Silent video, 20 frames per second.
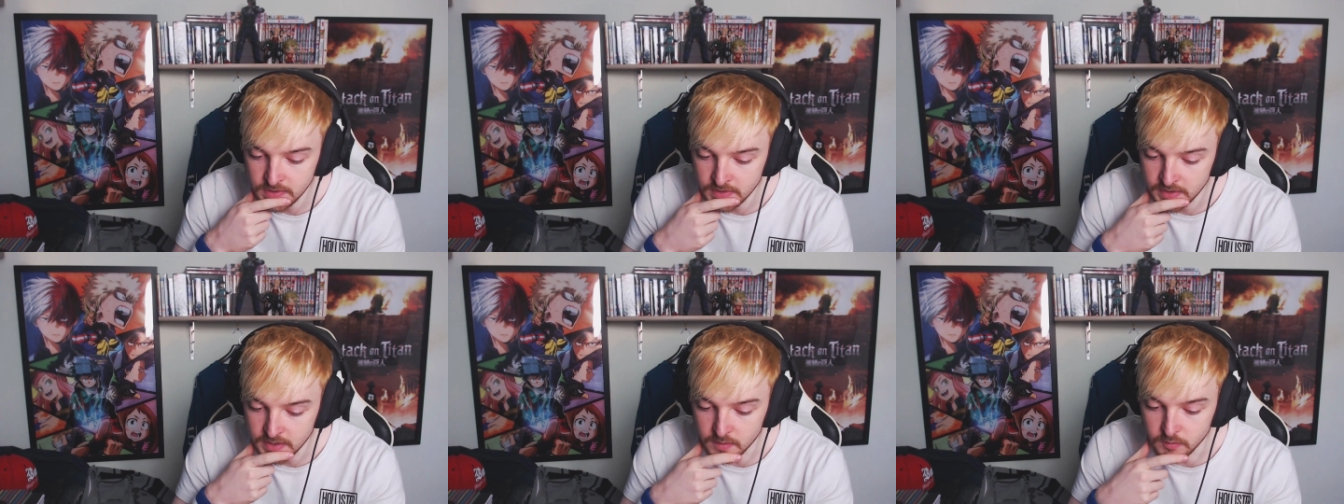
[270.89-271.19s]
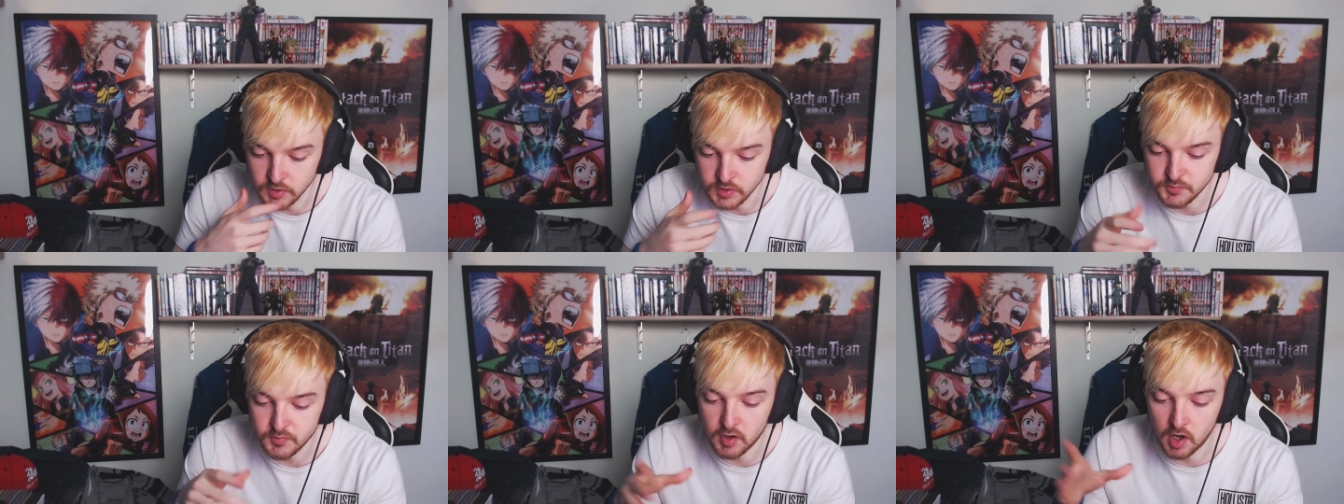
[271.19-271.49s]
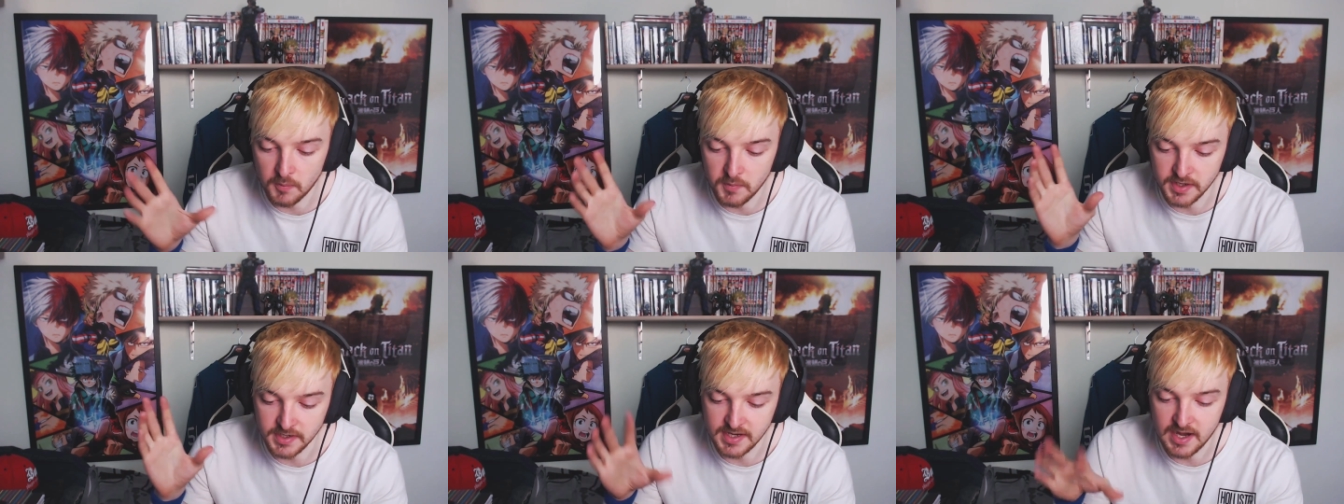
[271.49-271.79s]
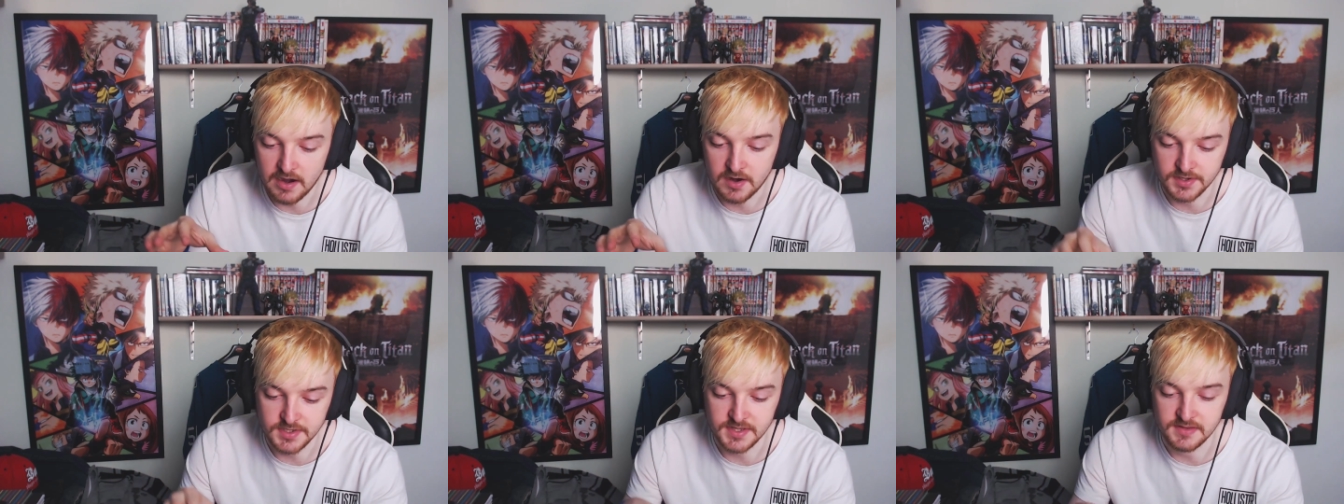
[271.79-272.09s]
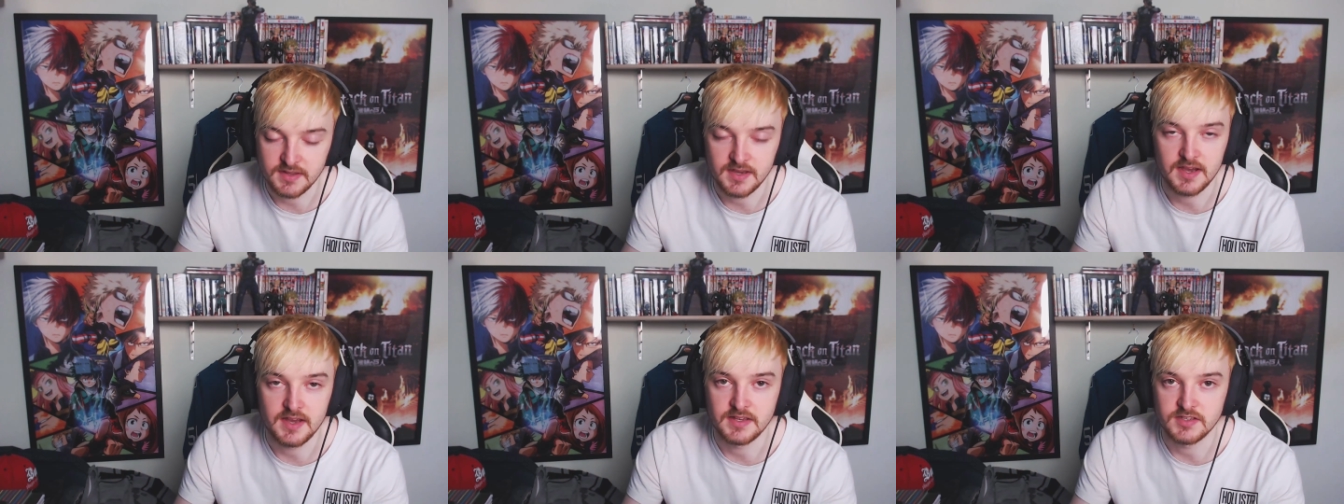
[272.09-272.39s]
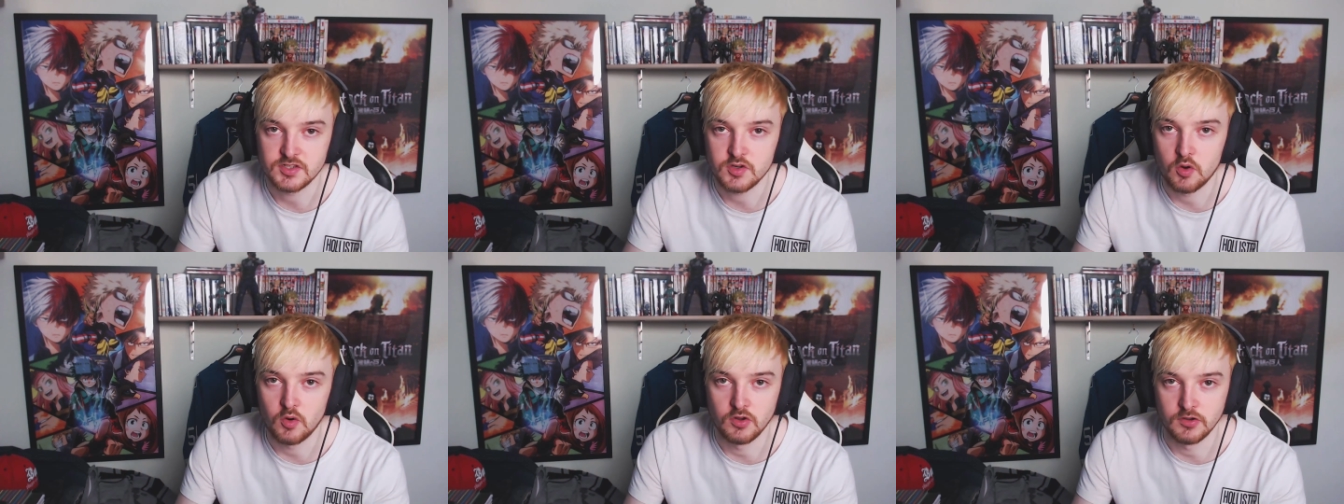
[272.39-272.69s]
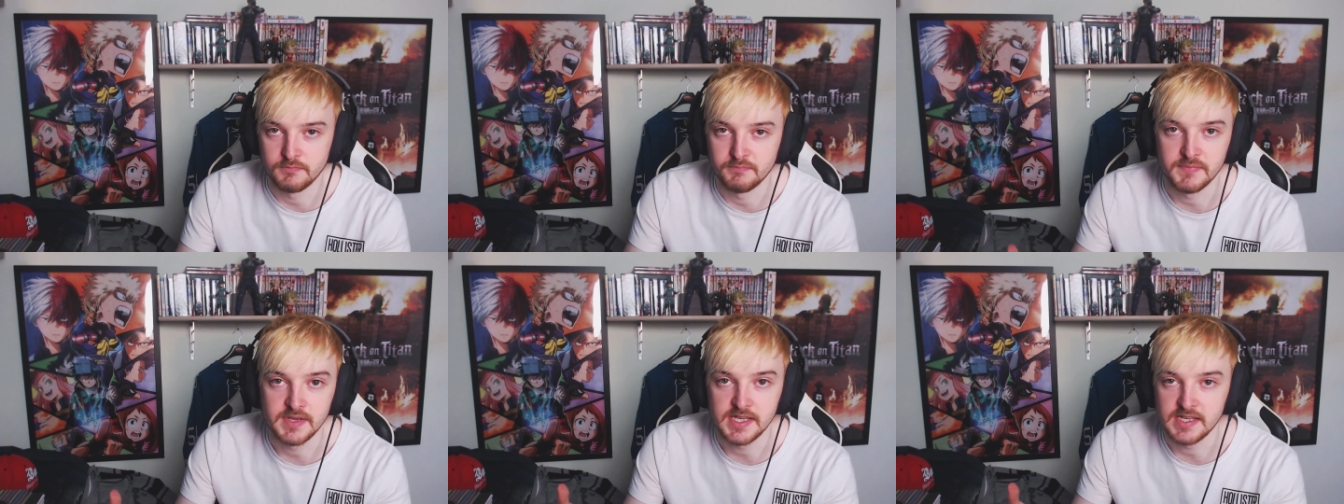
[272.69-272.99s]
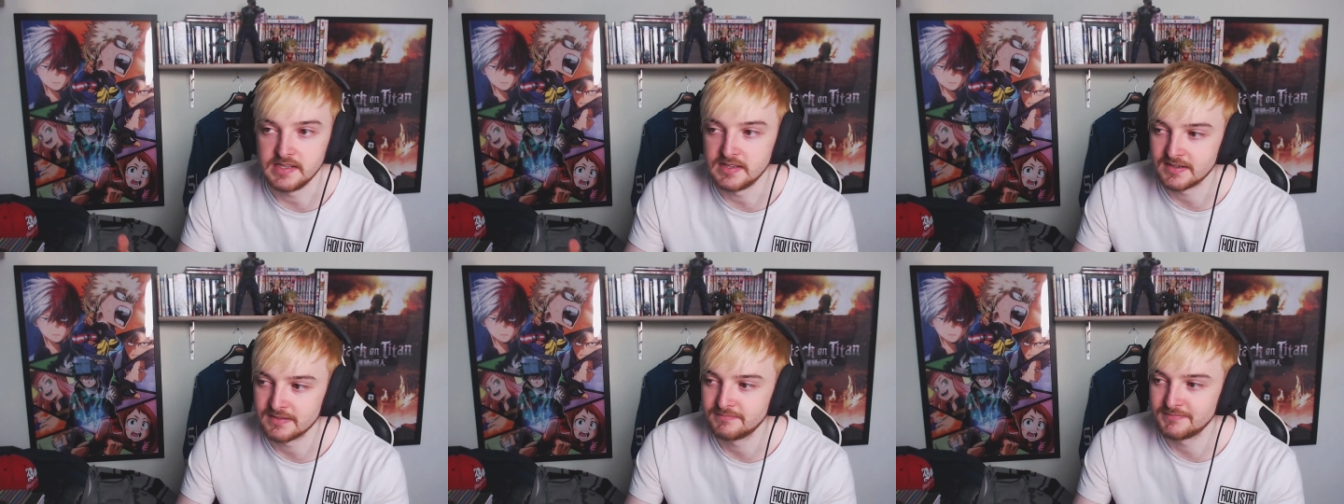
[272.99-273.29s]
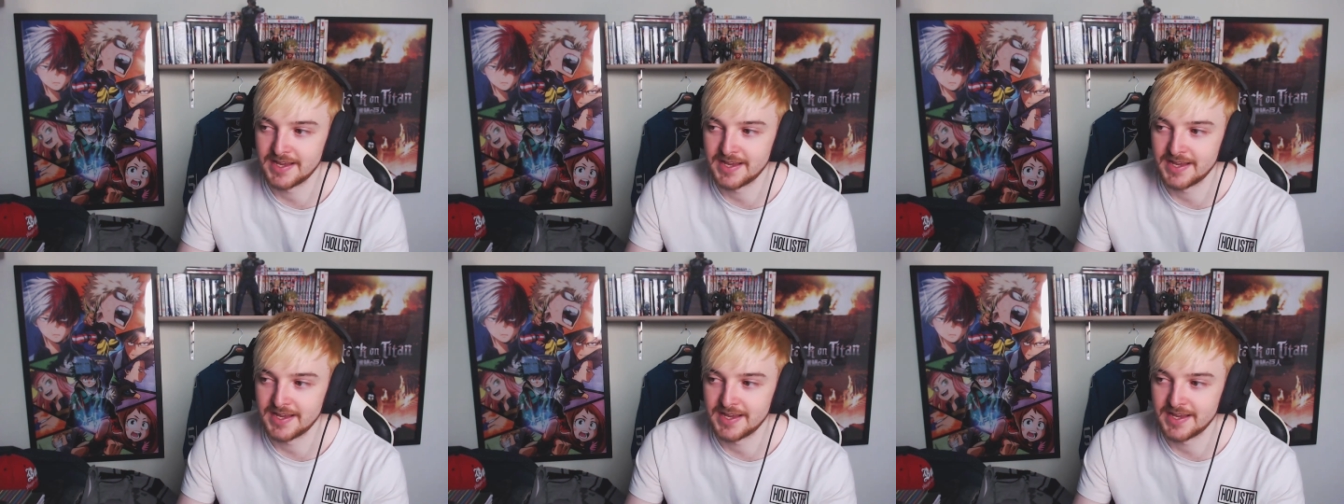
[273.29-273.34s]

the most prominent character there is called Meade,